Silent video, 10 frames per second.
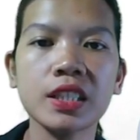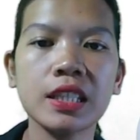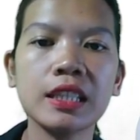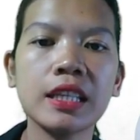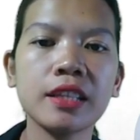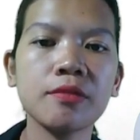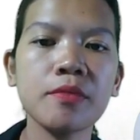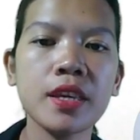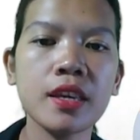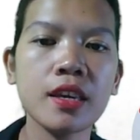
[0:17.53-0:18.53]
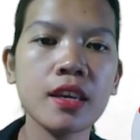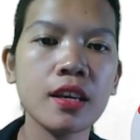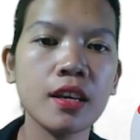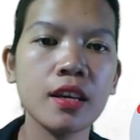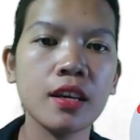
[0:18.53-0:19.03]
let me
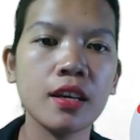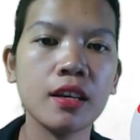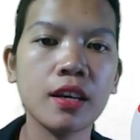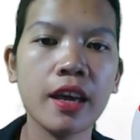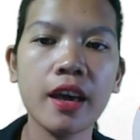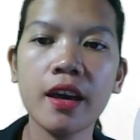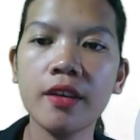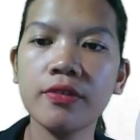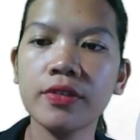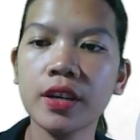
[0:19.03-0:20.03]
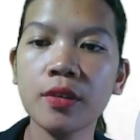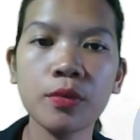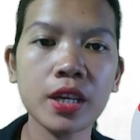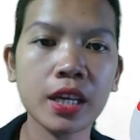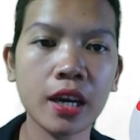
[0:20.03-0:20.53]
have a
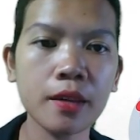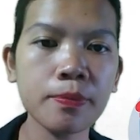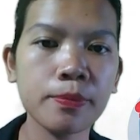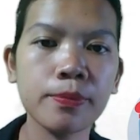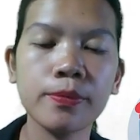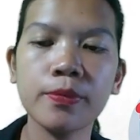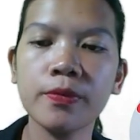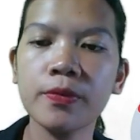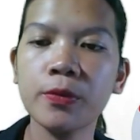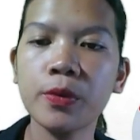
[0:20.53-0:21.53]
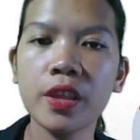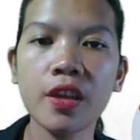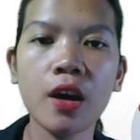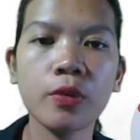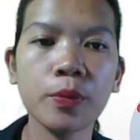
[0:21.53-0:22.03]
recap with
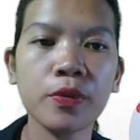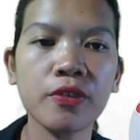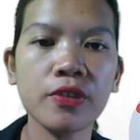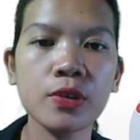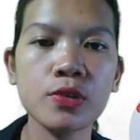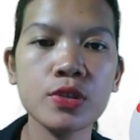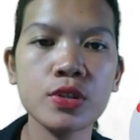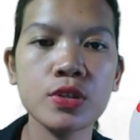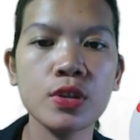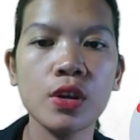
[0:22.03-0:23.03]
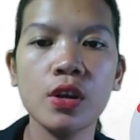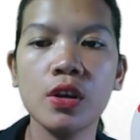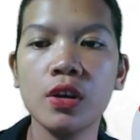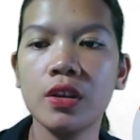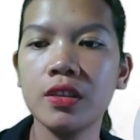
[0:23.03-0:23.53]
our previous
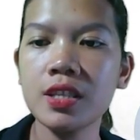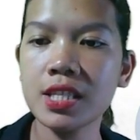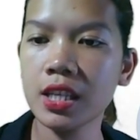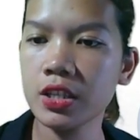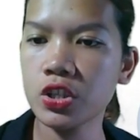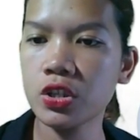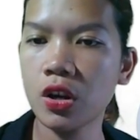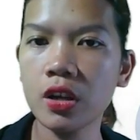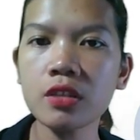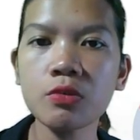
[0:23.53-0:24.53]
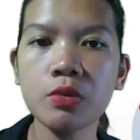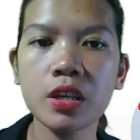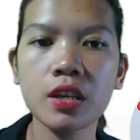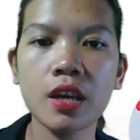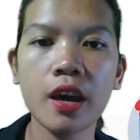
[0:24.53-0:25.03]
discussion.
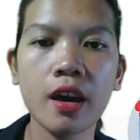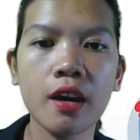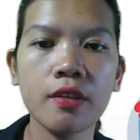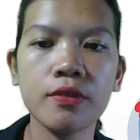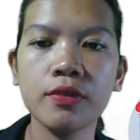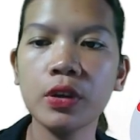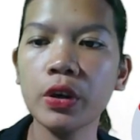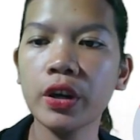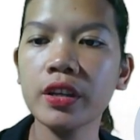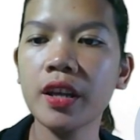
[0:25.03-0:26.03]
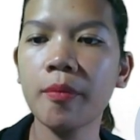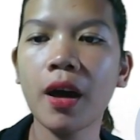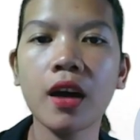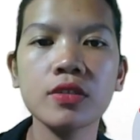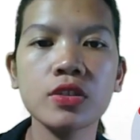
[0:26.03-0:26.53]
We have learned
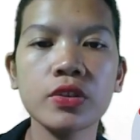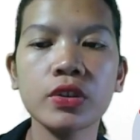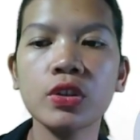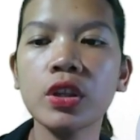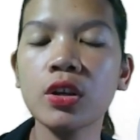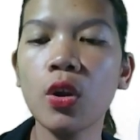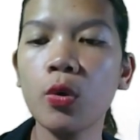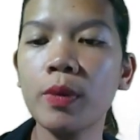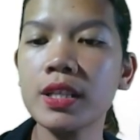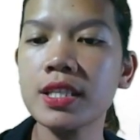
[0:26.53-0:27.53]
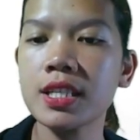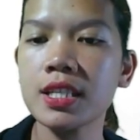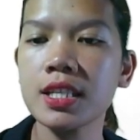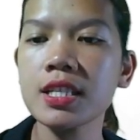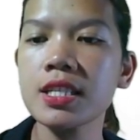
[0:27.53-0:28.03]
about the global
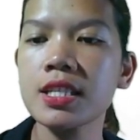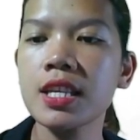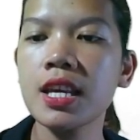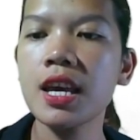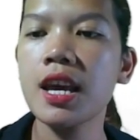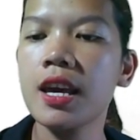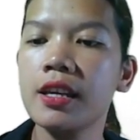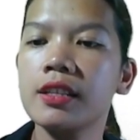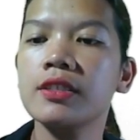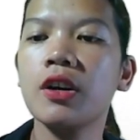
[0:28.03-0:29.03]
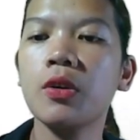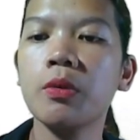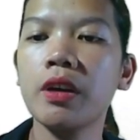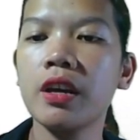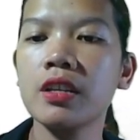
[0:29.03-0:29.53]
cities, now
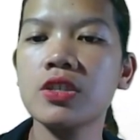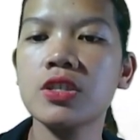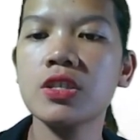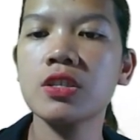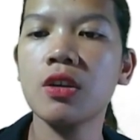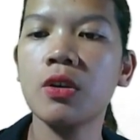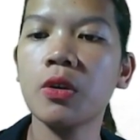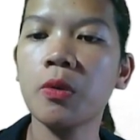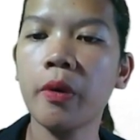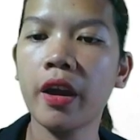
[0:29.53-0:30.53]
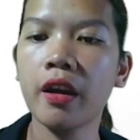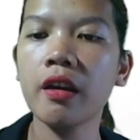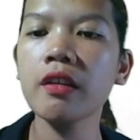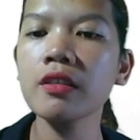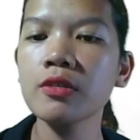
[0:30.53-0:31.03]
which or
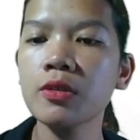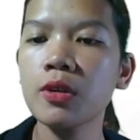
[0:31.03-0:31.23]
where